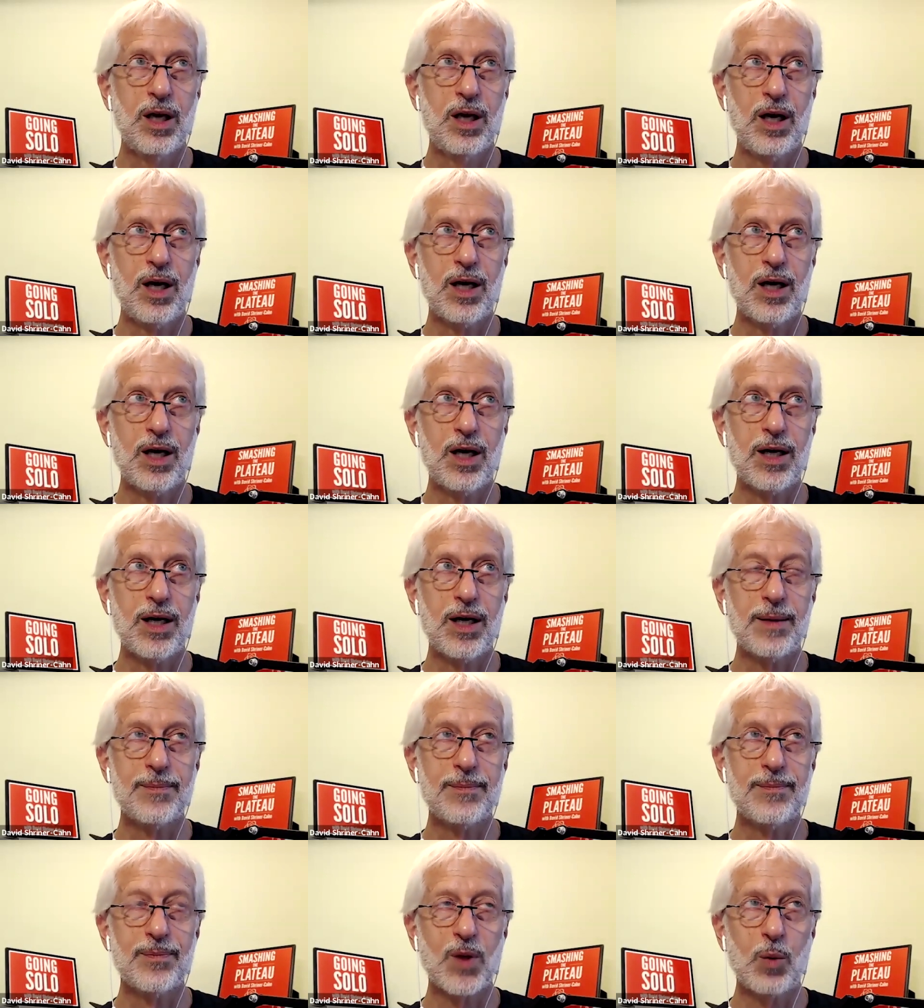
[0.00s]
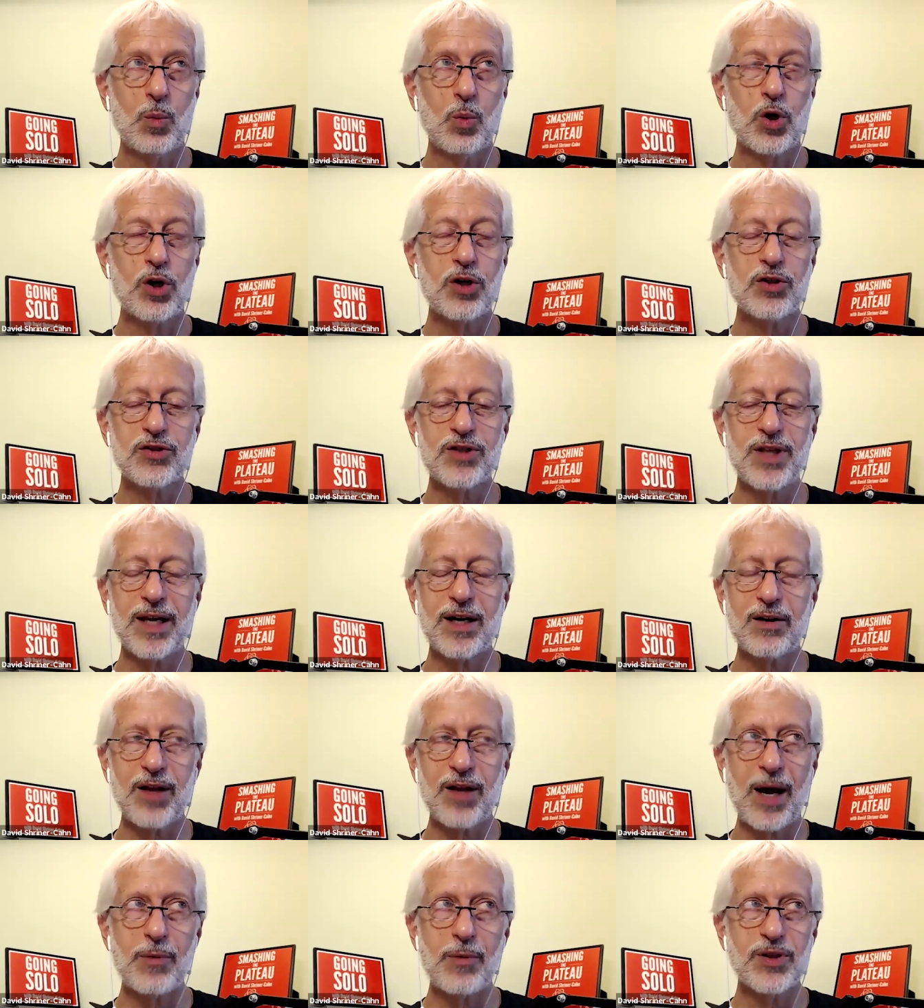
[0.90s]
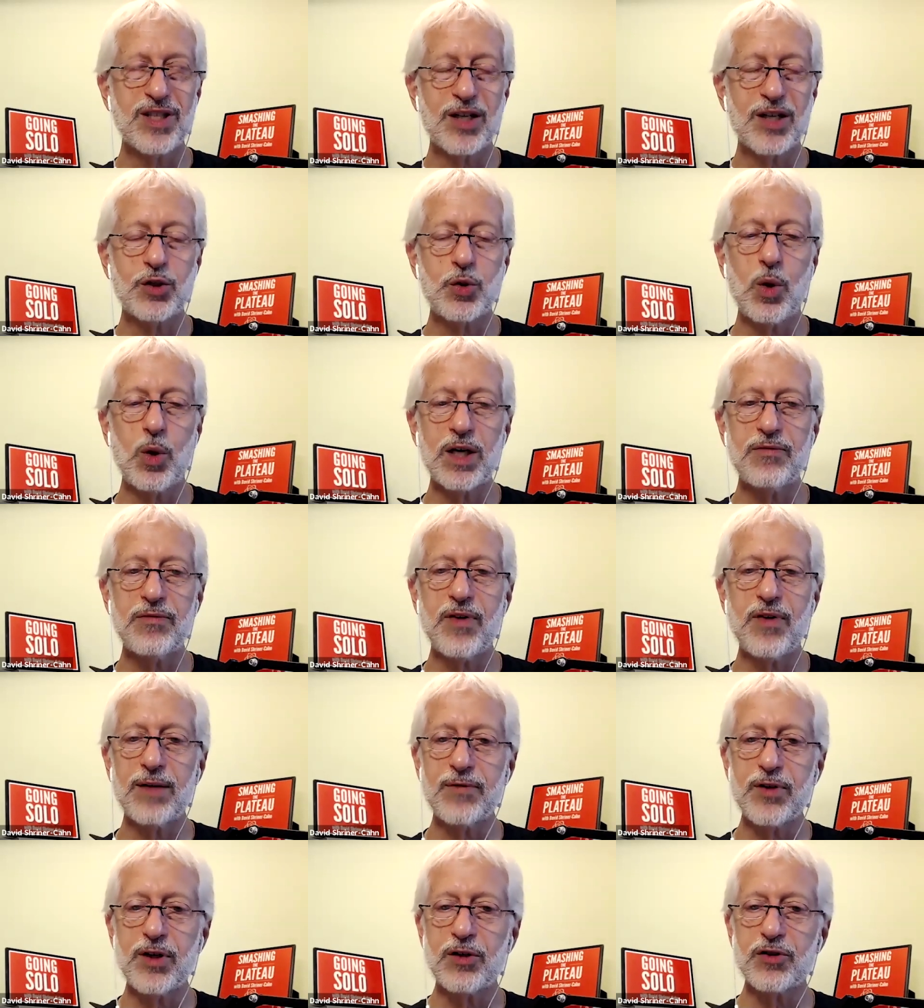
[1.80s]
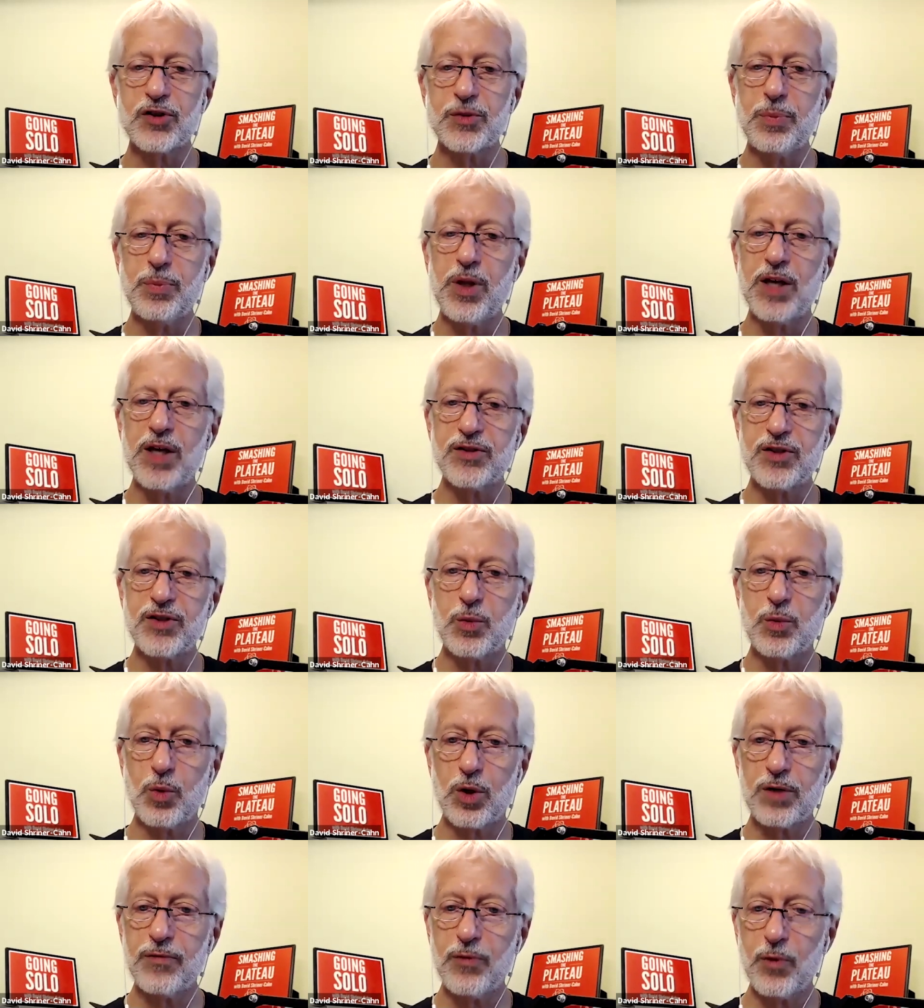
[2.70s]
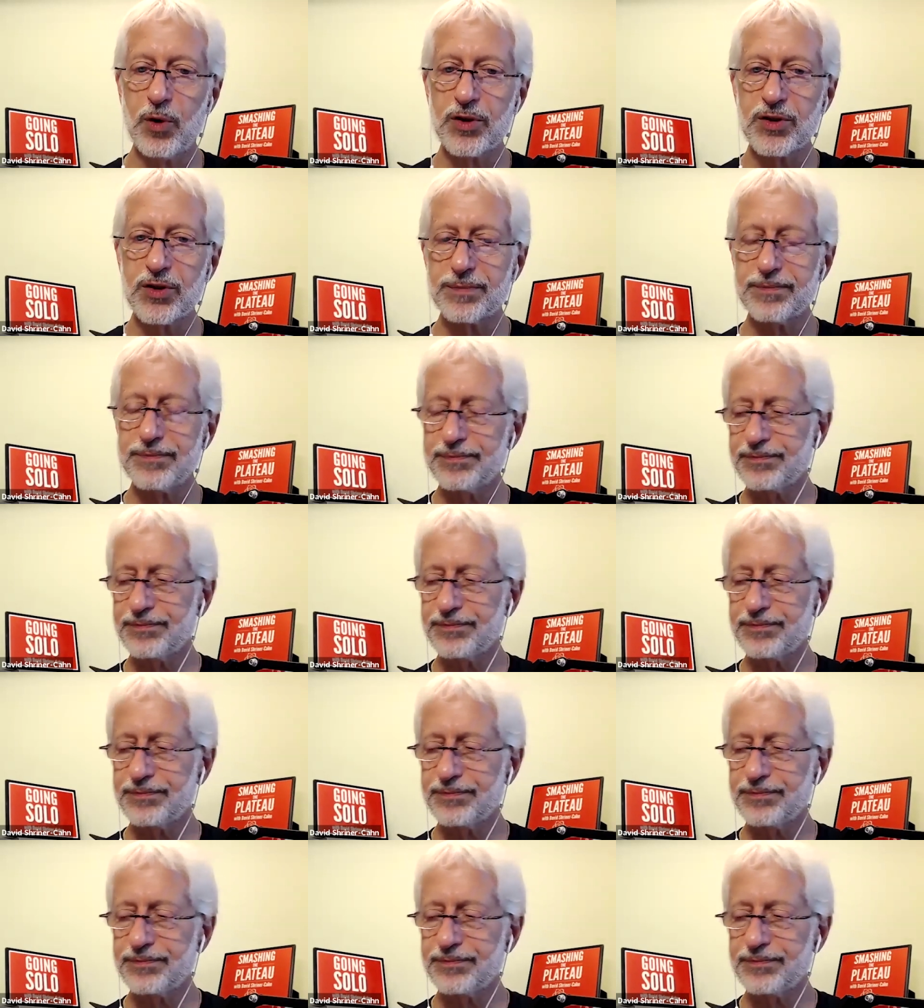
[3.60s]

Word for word: um, workers that are i would say 25 years plus in the workforce